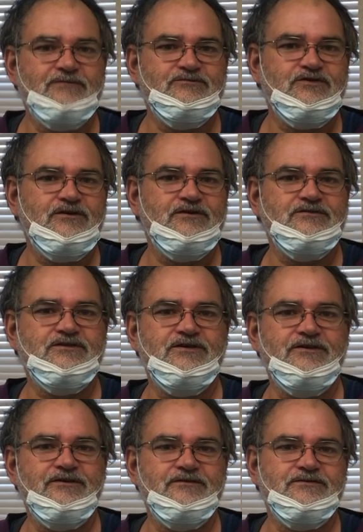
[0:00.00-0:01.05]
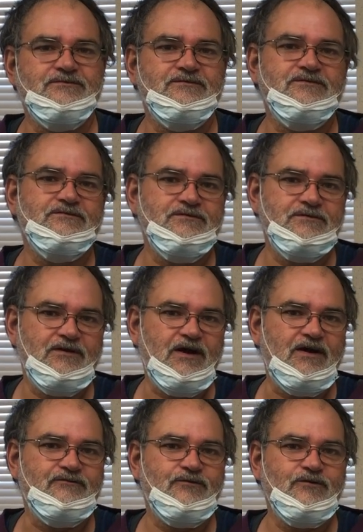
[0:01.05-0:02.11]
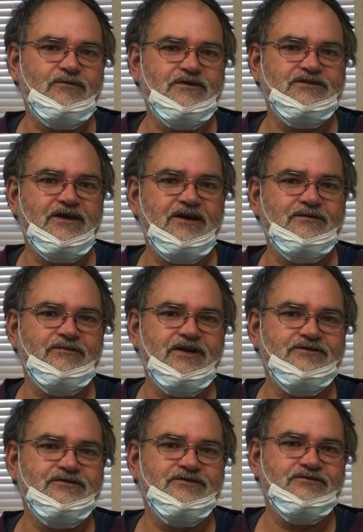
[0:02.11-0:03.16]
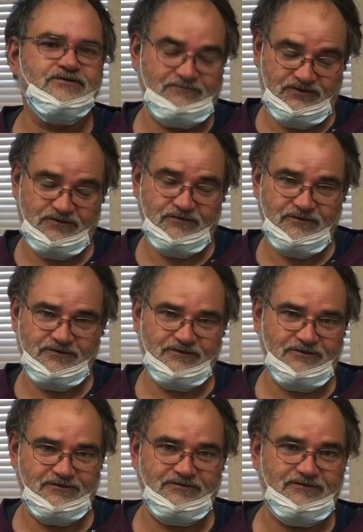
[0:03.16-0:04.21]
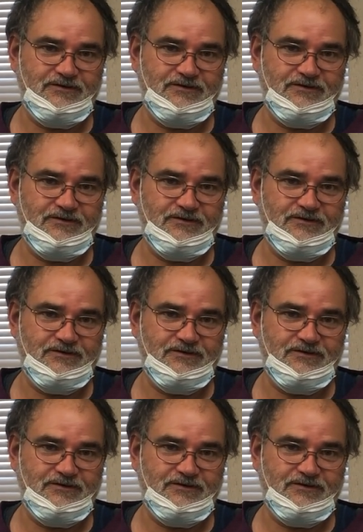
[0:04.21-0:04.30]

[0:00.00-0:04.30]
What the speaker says: I'm John Laziers, 4 months out of major shoulder surgery.